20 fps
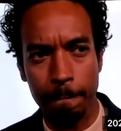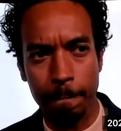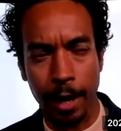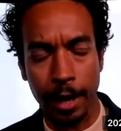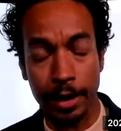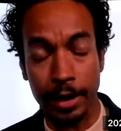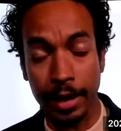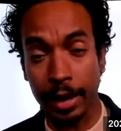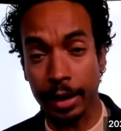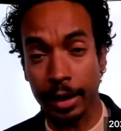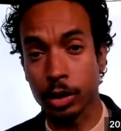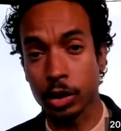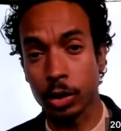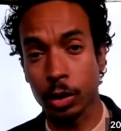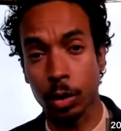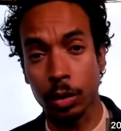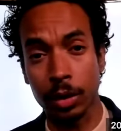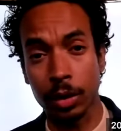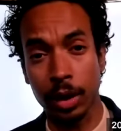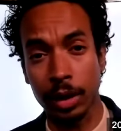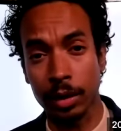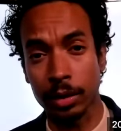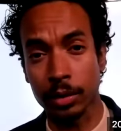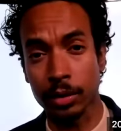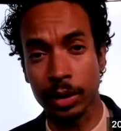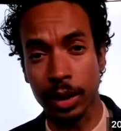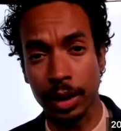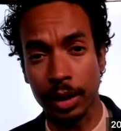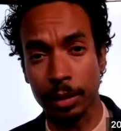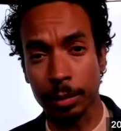And yet it's totally
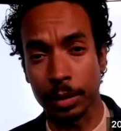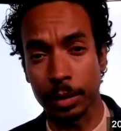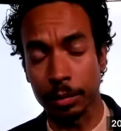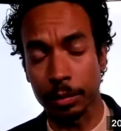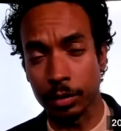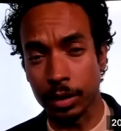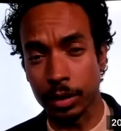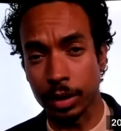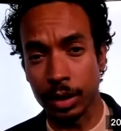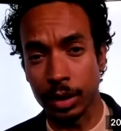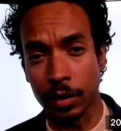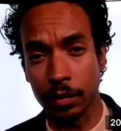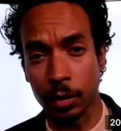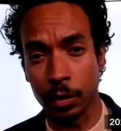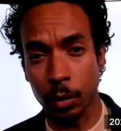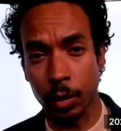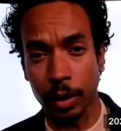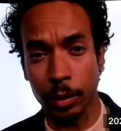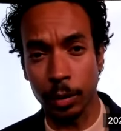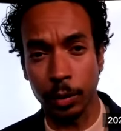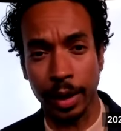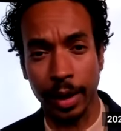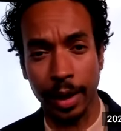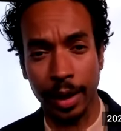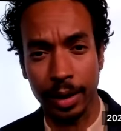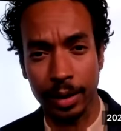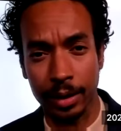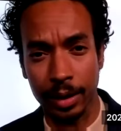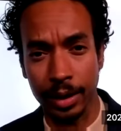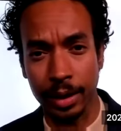understandable, just given the way
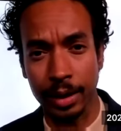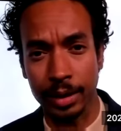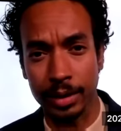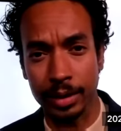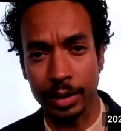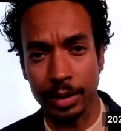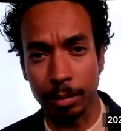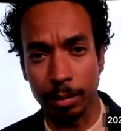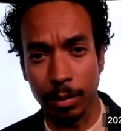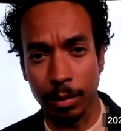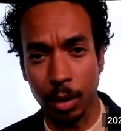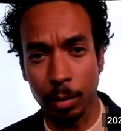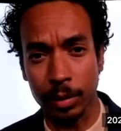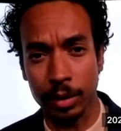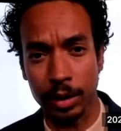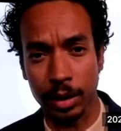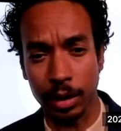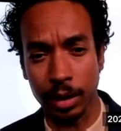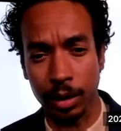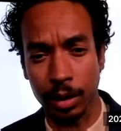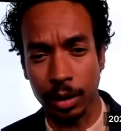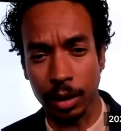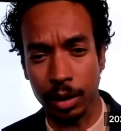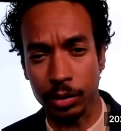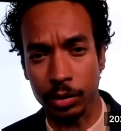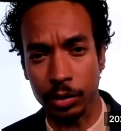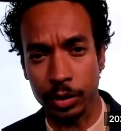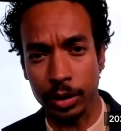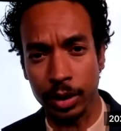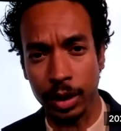reality is at the moment in our country,